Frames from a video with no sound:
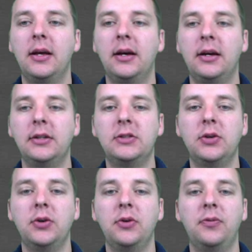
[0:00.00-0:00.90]
Uh,
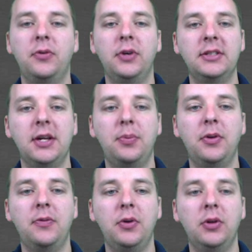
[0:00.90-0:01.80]
so, for
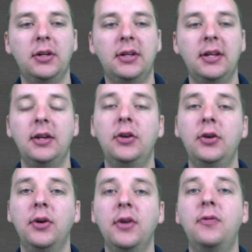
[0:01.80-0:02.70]
example, if you looked at a
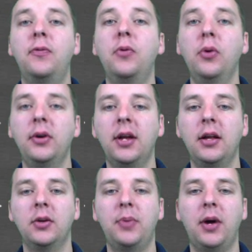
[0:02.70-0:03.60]
degree 4
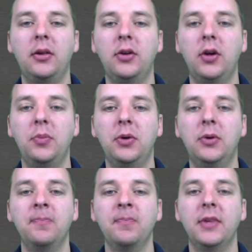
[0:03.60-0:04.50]
Taylor
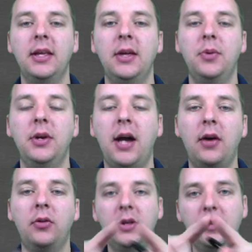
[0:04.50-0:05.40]
polynomial, it would
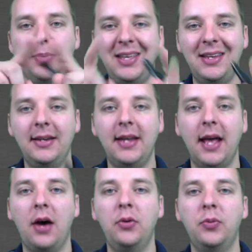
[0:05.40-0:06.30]
not only bend
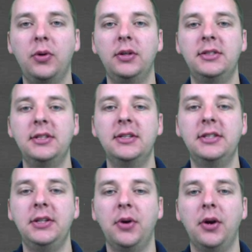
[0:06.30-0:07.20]
downwards at
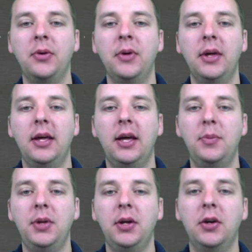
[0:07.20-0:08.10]
zero
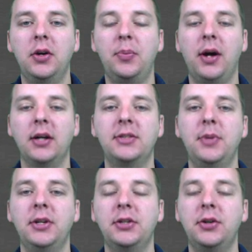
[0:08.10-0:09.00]
and be a good
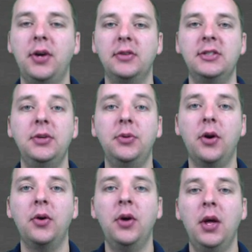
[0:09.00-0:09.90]
approximation around
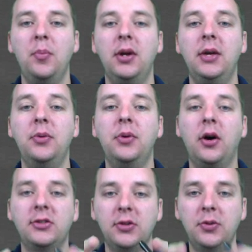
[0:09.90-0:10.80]
zero, but it would
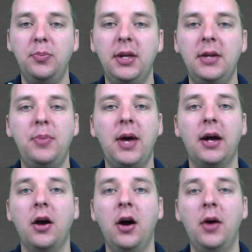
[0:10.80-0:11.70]
also bend
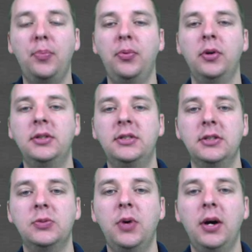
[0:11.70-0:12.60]
back upwards
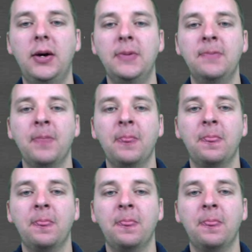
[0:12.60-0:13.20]
as well